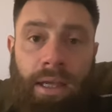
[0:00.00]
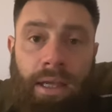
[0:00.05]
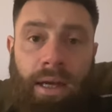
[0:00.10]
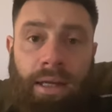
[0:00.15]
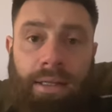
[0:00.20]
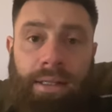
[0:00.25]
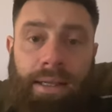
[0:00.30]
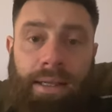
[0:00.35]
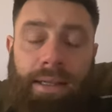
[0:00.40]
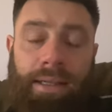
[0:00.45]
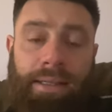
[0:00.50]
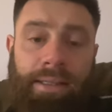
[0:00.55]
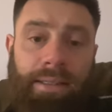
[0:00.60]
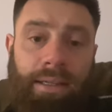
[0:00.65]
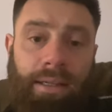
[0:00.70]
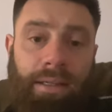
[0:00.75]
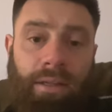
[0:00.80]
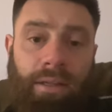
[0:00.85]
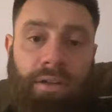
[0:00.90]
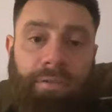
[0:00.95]
and you're
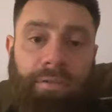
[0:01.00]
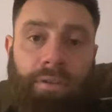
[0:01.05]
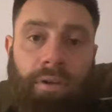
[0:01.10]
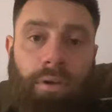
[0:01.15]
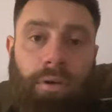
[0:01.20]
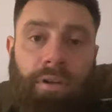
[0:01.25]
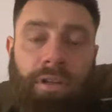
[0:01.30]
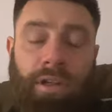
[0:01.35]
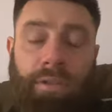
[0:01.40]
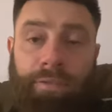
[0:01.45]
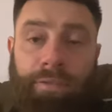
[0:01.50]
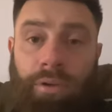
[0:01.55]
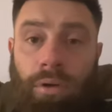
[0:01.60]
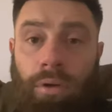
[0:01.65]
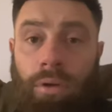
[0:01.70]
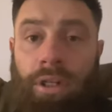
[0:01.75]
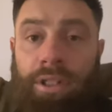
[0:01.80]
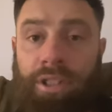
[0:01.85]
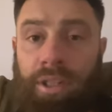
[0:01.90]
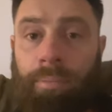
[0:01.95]
eating and you're
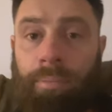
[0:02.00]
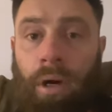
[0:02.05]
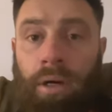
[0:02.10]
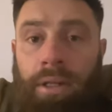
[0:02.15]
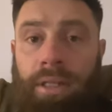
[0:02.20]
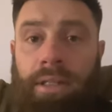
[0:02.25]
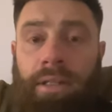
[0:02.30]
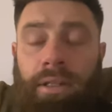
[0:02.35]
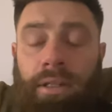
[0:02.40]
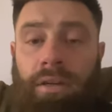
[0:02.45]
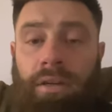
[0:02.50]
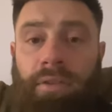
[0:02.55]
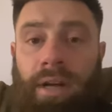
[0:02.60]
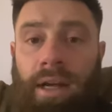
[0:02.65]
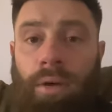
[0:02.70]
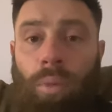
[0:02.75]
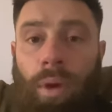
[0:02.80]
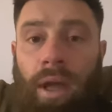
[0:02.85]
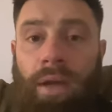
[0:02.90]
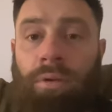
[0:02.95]
fueling your body in the
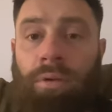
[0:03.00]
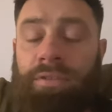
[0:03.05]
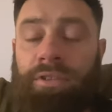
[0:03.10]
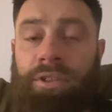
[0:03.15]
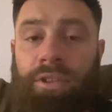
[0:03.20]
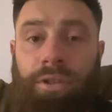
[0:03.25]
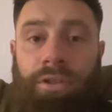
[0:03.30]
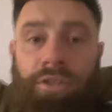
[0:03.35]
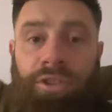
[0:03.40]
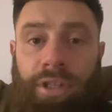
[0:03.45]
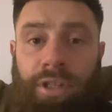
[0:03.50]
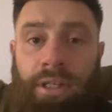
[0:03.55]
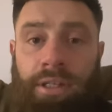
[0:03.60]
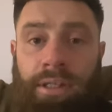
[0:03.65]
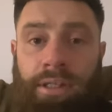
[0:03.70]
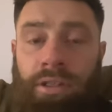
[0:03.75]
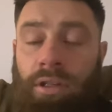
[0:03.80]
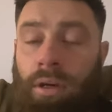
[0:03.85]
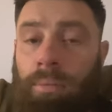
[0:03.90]
correct way with nutrients,